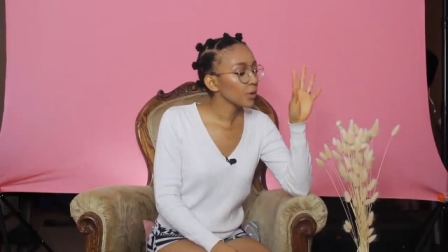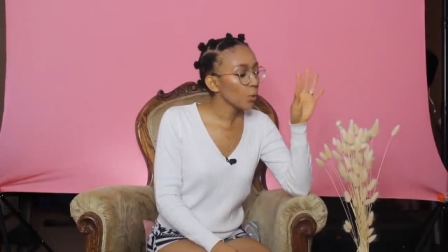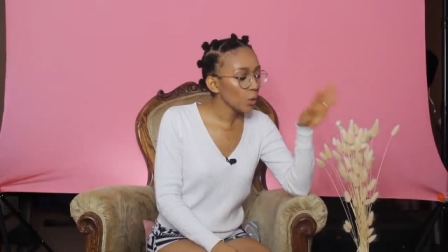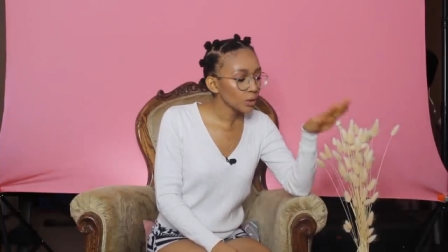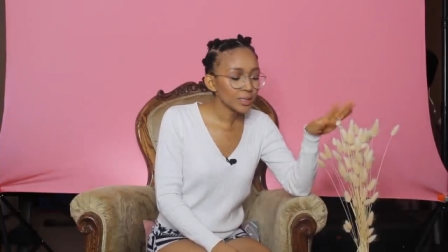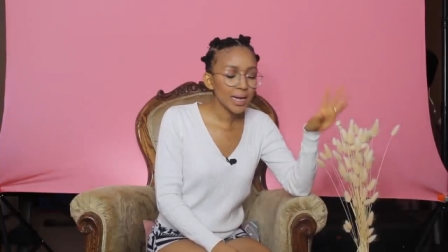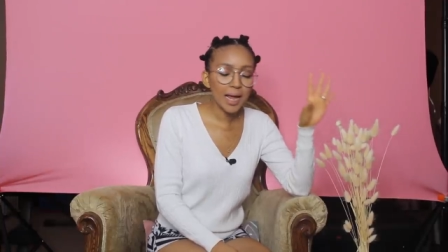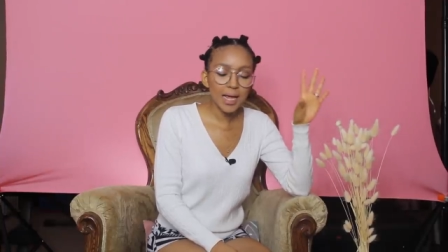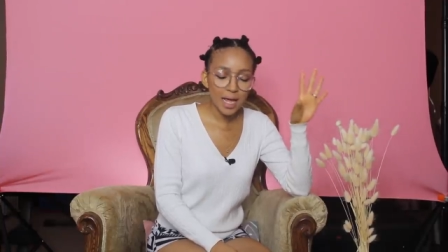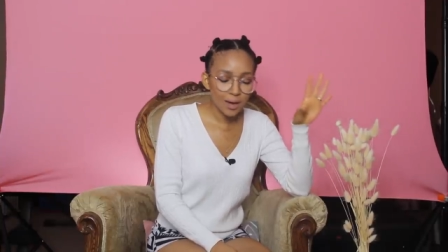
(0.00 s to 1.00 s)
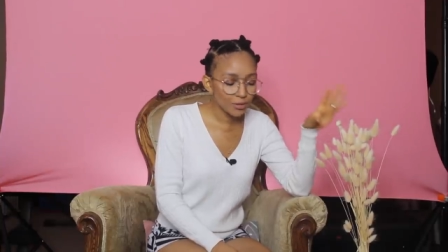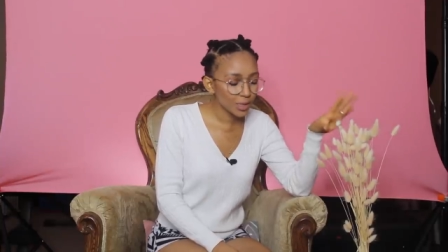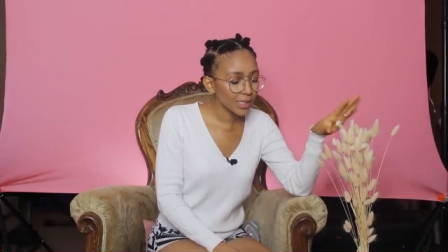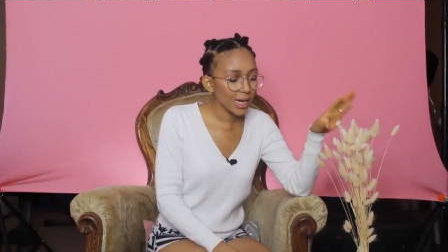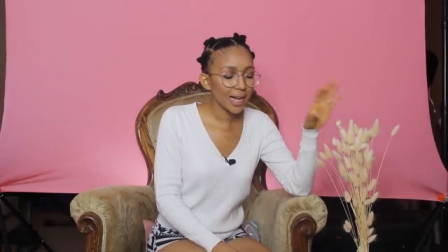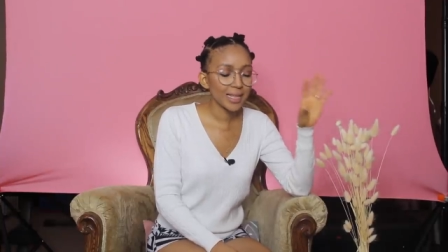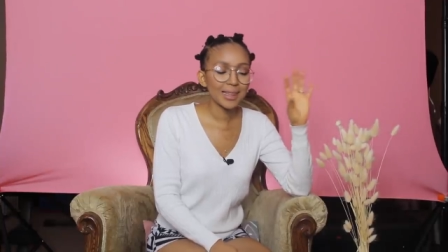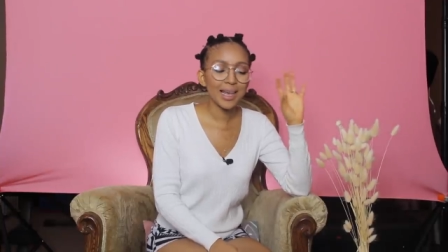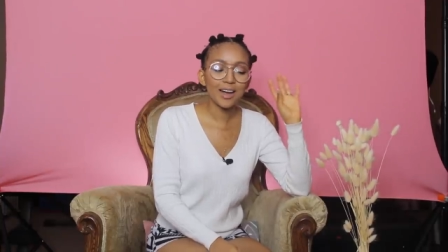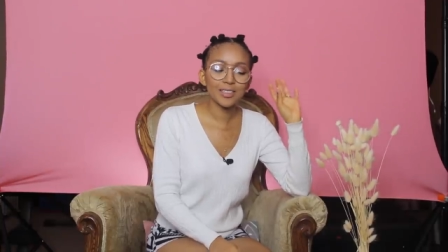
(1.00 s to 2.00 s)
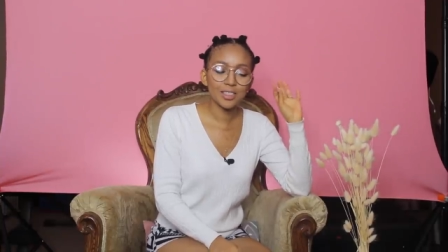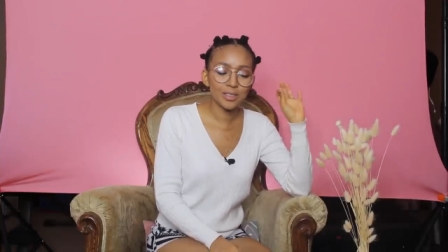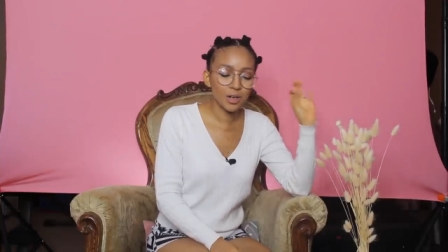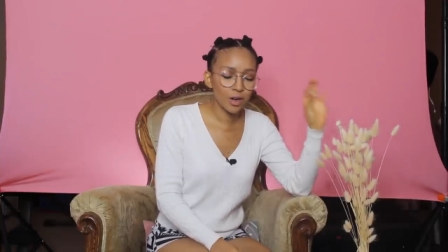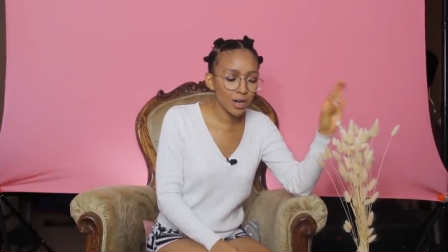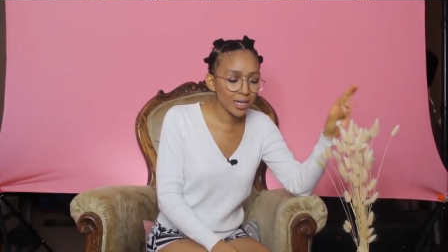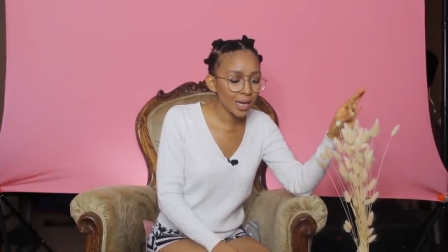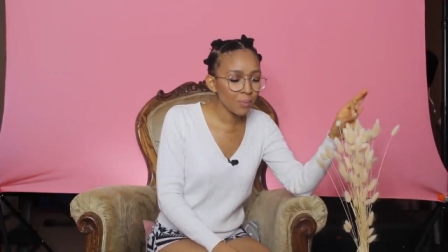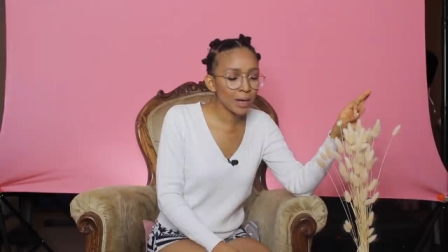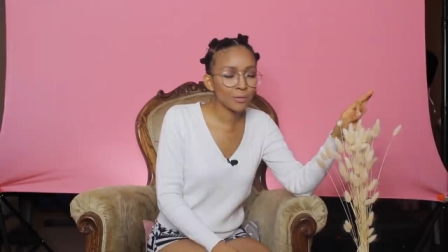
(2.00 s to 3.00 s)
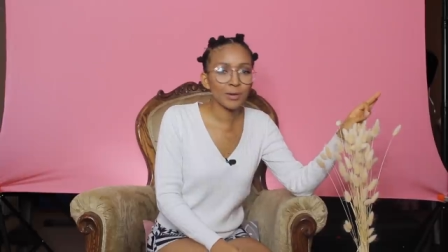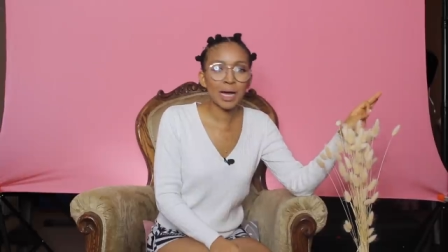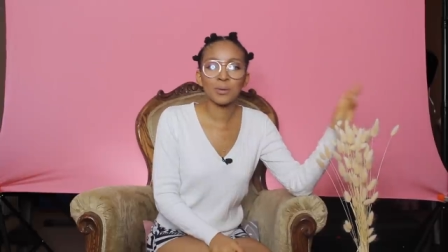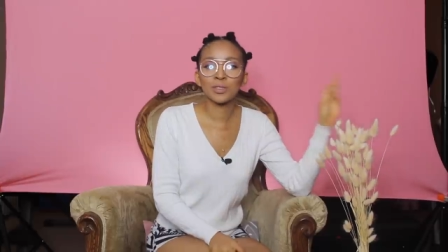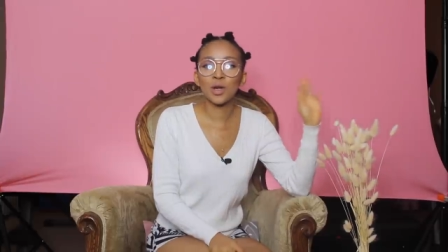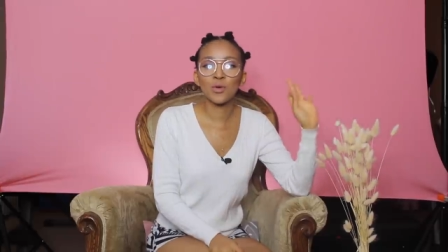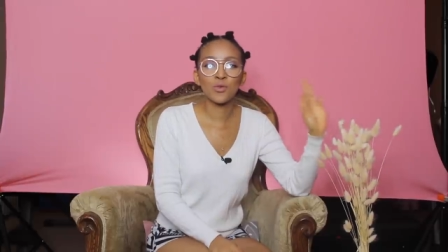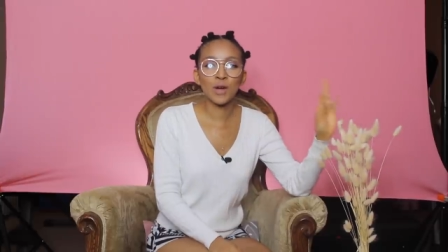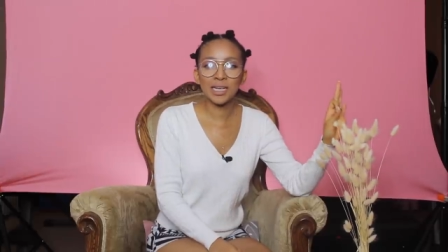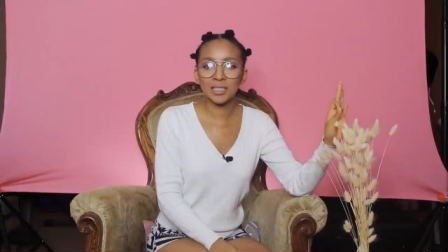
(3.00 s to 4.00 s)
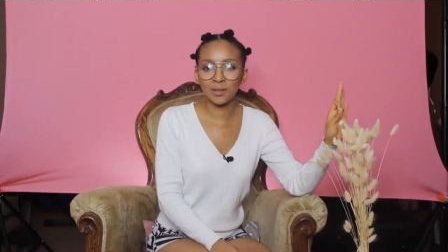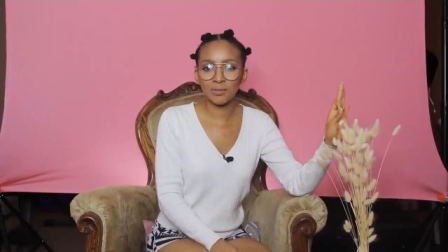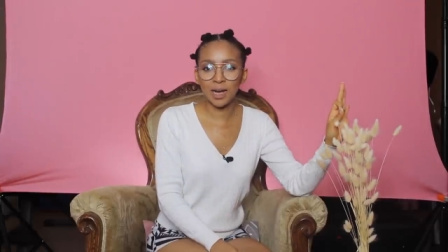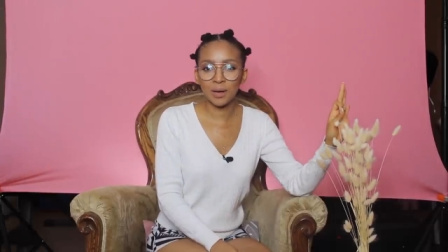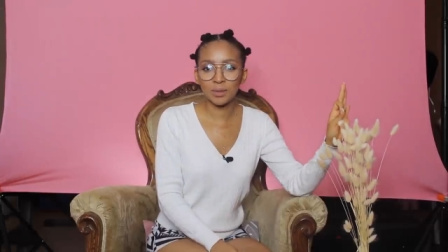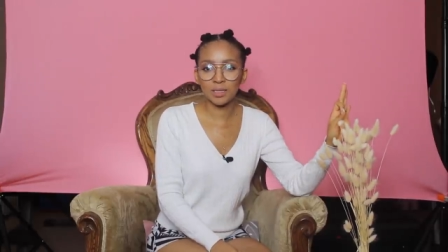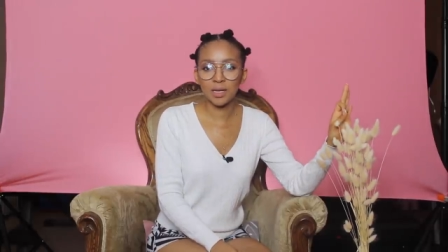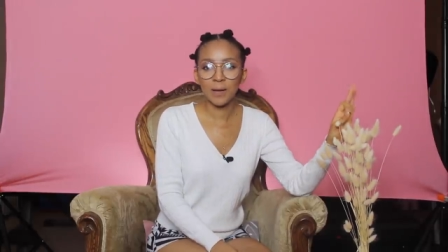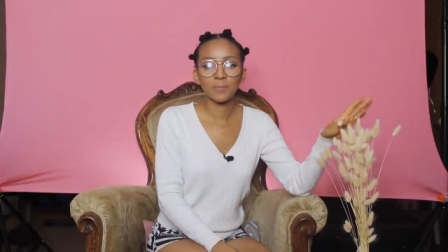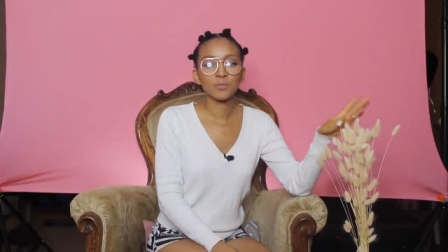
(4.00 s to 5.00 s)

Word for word: All day, every day, they are just learning about flowers, arranging flowers.